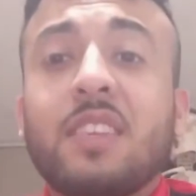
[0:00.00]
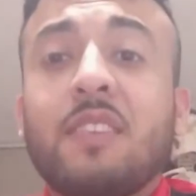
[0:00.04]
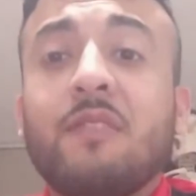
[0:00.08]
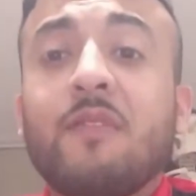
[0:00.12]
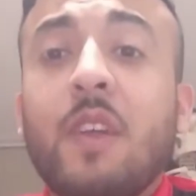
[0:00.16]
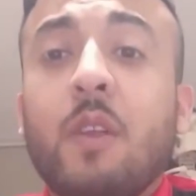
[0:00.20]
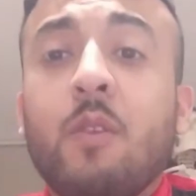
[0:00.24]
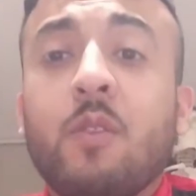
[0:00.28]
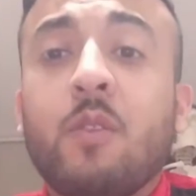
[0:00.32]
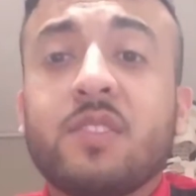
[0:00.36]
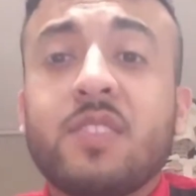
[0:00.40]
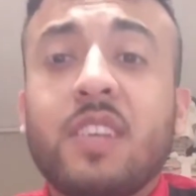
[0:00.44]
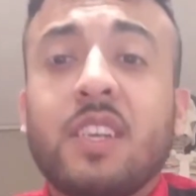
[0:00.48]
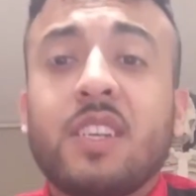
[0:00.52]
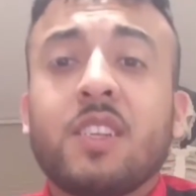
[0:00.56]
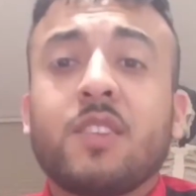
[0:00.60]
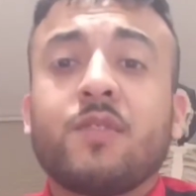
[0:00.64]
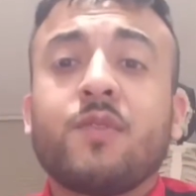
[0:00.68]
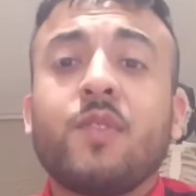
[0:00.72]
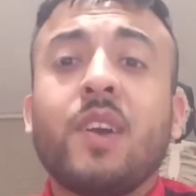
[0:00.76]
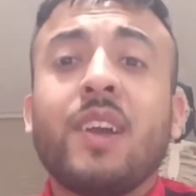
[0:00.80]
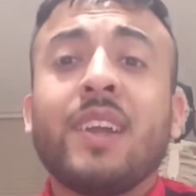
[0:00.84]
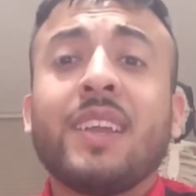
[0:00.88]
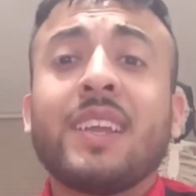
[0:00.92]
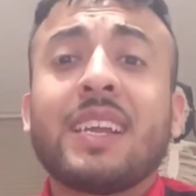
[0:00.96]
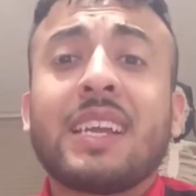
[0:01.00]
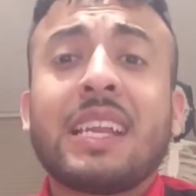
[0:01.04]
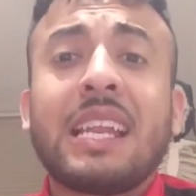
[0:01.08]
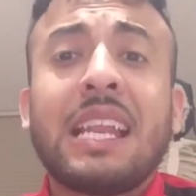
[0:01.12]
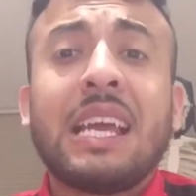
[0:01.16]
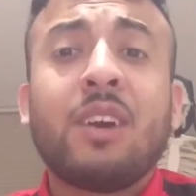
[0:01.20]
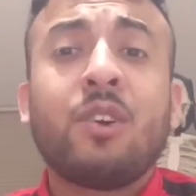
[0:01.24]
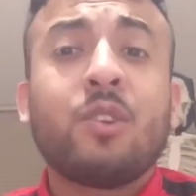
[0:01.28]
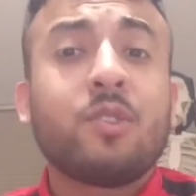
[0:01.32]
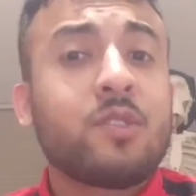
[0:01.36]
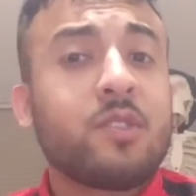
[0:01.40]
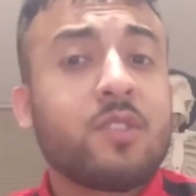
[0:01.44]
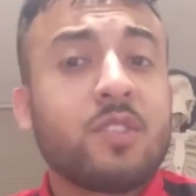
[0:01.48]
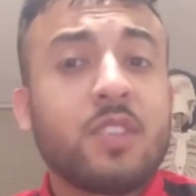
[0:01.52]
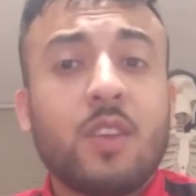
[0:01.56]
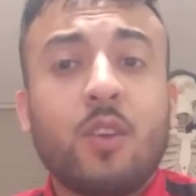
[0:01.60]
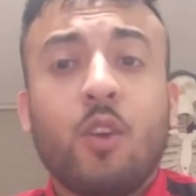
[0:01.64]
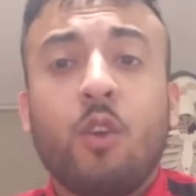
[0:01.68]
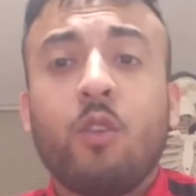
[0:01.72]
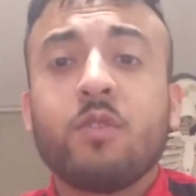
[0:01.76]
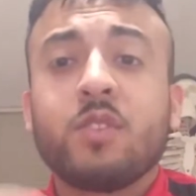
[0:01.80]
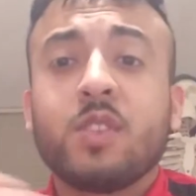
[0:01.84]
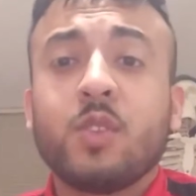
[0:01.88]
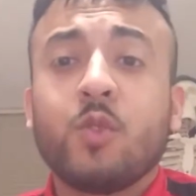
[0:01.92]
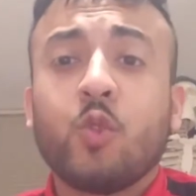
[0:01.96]
Very satisfying clouds. They
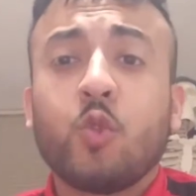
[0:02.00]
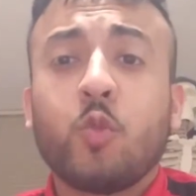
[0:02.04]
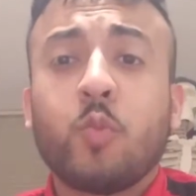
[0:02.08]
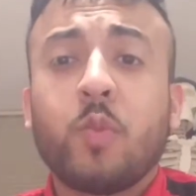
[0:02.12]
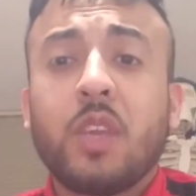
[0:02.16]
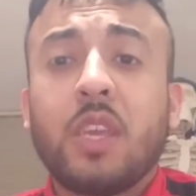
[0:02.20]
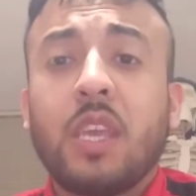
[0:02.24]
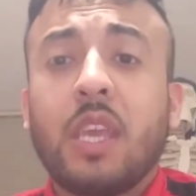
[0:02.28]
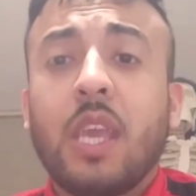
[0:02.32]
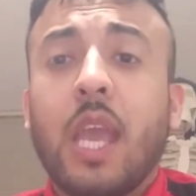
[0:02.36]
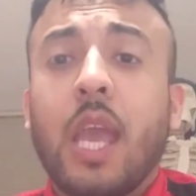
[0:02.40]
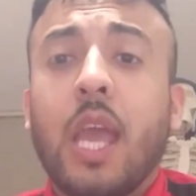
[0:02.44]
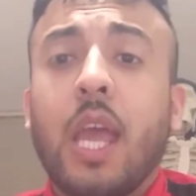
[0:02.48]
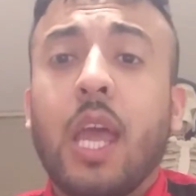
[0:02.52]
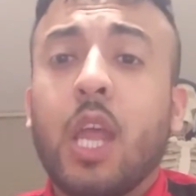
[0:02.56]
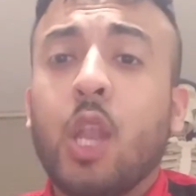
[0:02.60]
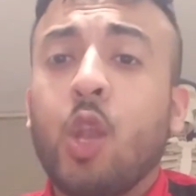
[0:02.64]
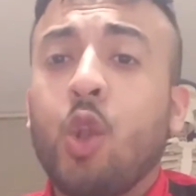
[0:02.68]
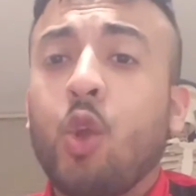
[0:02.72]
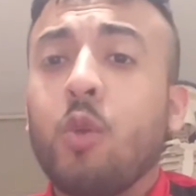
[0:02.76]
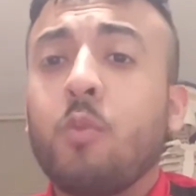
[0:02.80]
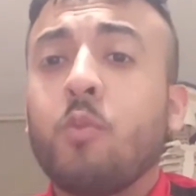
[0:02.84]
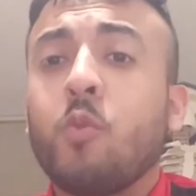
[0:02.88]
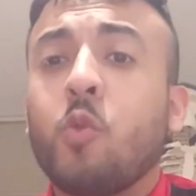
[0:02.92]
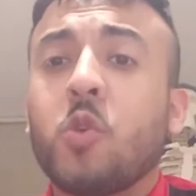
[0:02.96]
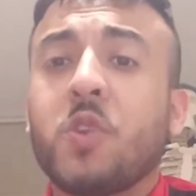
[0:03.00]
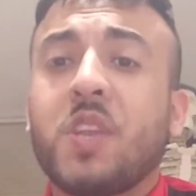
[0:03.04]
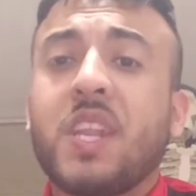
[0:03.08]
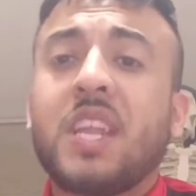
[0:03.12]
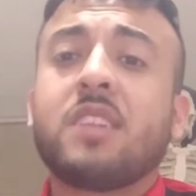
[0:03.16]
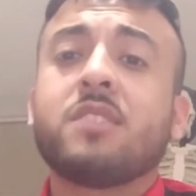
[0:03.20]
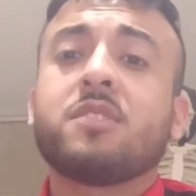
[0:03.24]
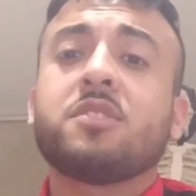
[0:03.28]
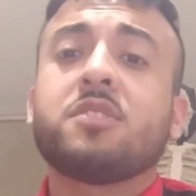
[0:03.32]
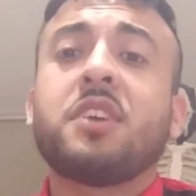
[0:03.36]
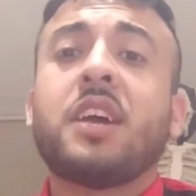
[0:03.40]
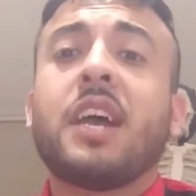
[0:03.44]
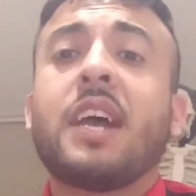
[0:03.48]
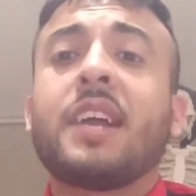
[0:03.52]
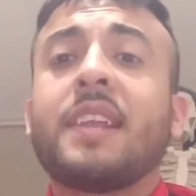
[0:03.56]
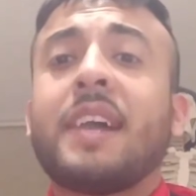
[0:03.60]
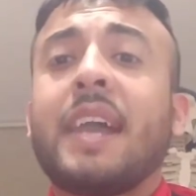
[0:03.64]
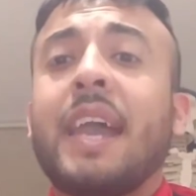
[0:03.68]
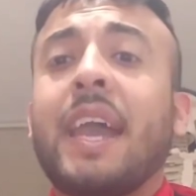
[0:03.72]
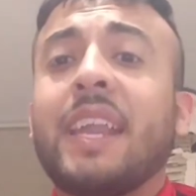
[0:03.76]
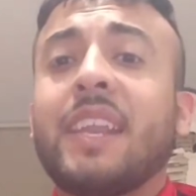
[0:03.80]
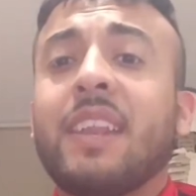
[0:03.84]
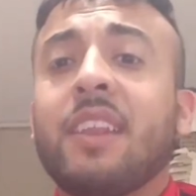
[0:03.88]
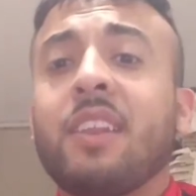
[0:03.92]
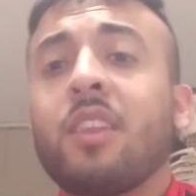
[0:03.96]
obviously would be a lot more denser had I
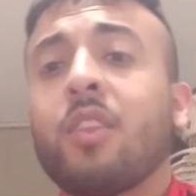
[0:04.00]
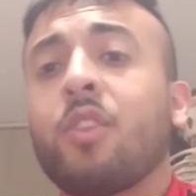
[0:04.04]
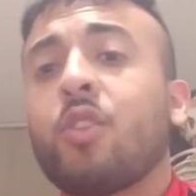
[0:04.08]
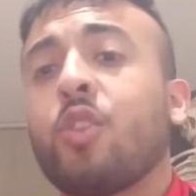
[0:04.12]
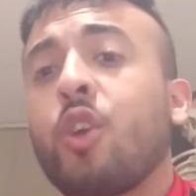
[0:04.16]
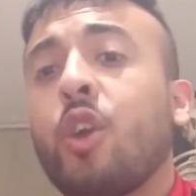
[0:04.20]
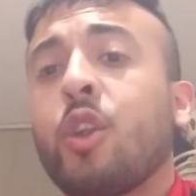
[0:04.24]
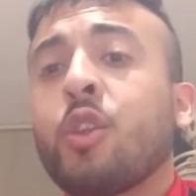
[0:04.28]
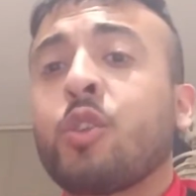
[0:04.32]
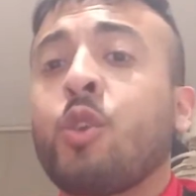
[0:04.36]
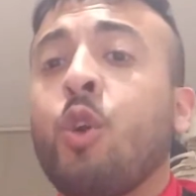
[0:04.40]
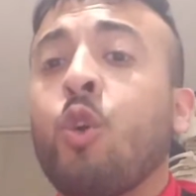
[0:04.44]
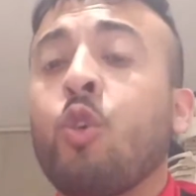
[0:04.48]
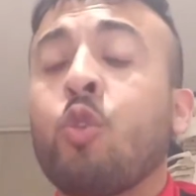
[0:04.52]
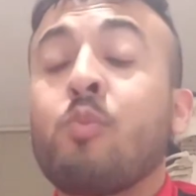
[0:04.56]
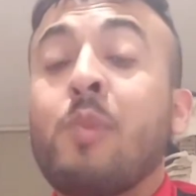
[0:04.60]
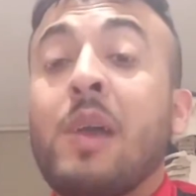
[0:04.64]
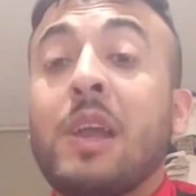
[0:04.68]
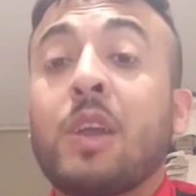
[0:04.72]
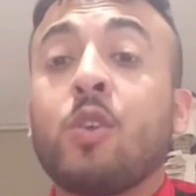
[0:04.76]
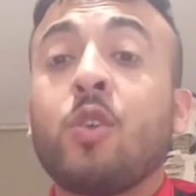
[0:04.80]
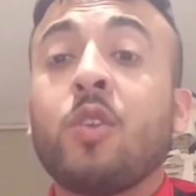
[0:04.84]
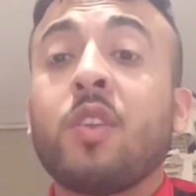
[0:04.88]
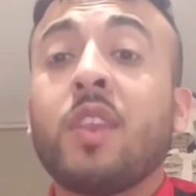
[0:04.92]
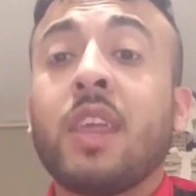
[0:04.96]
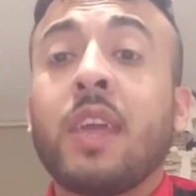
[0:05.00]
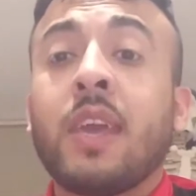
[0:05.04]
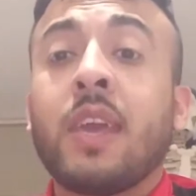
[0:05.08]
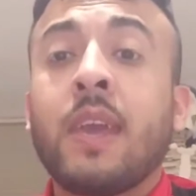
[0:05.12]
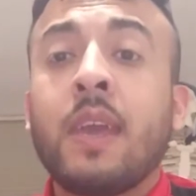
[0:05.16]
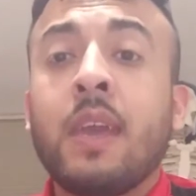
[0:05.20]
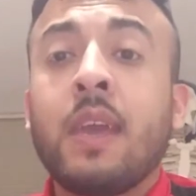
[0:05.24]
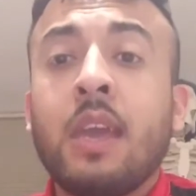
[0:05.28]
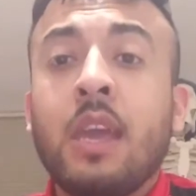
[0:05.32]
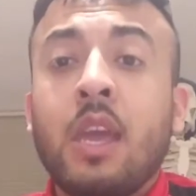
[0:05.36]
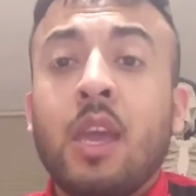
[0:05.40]
added the third coal back on there